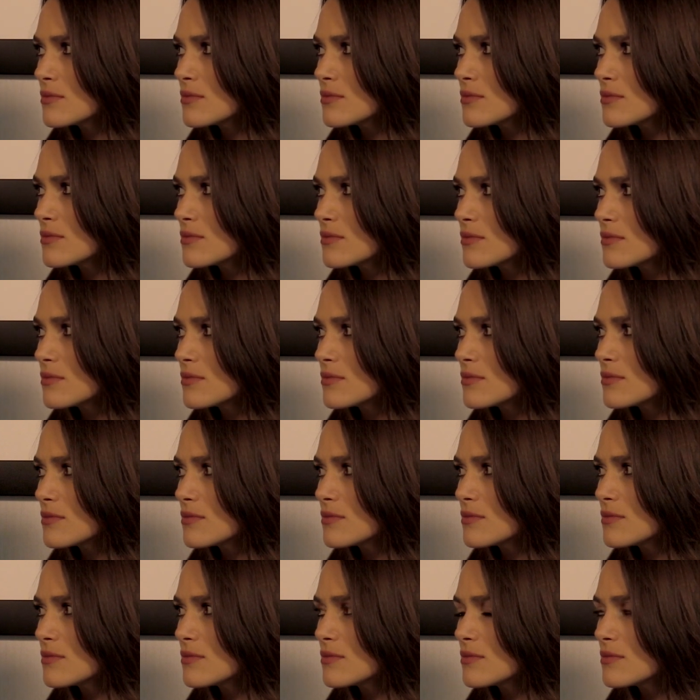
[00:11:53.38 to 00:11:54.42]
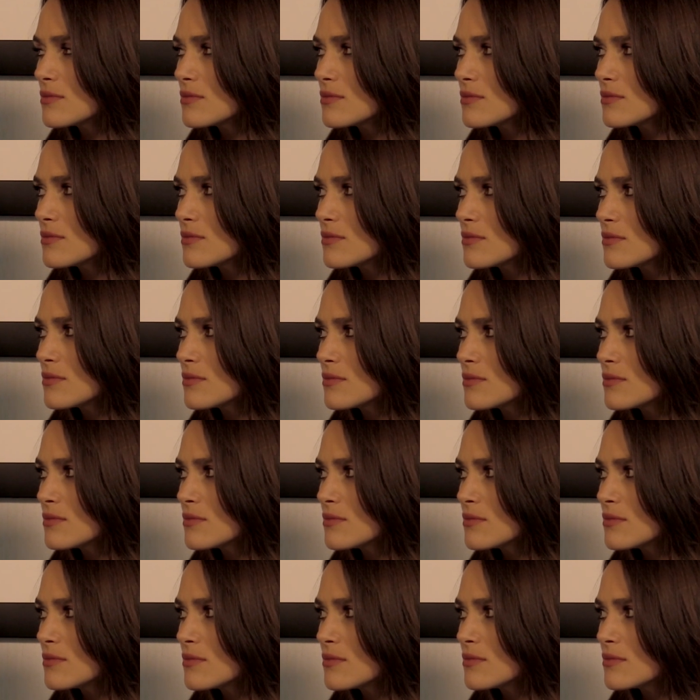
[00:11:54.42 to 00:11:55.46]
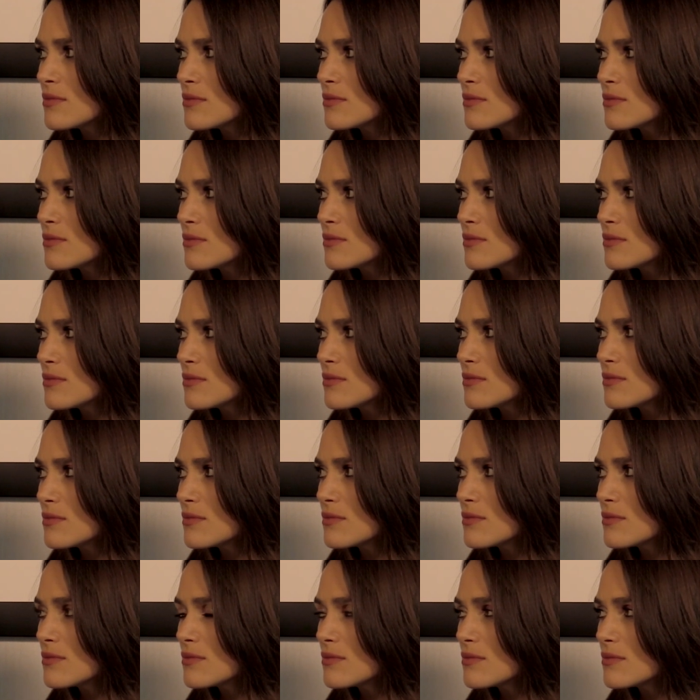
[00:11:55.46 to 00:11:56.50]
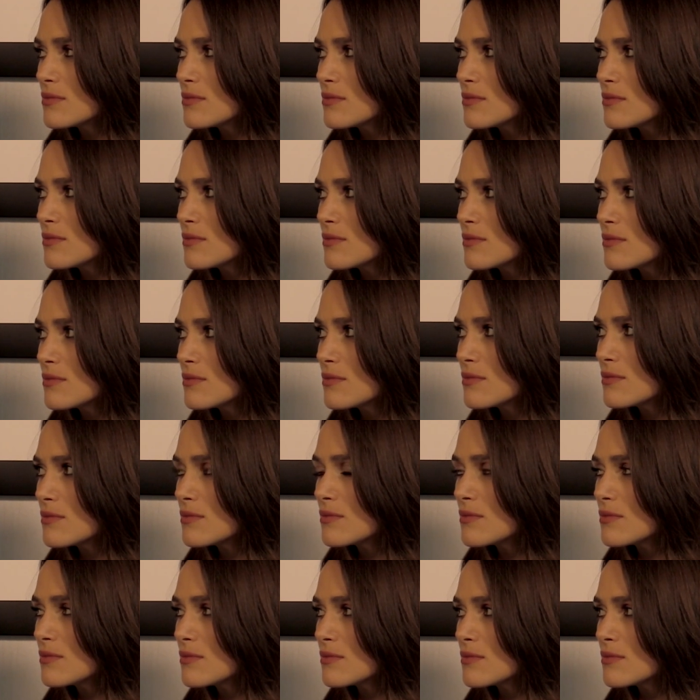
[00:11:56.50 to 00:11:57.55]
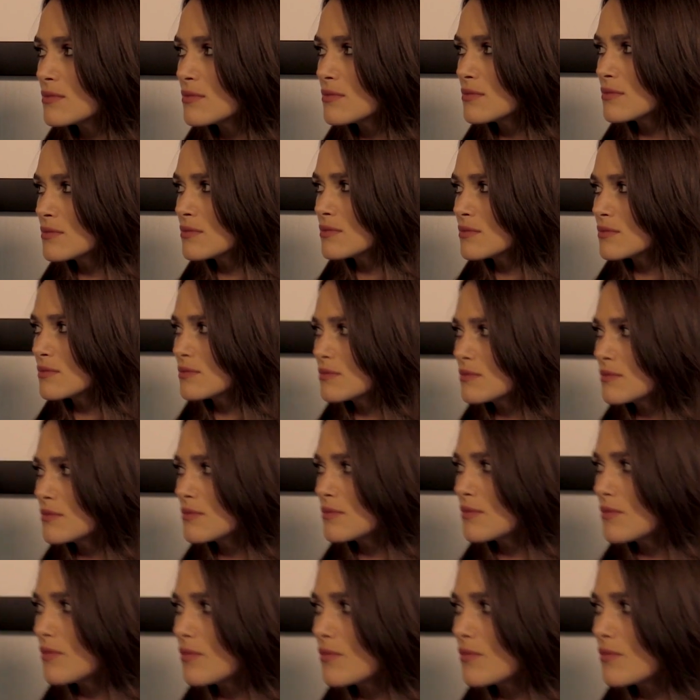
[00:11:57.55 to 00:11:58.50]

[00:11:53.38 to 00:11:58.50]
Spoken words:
This person isn't speaking.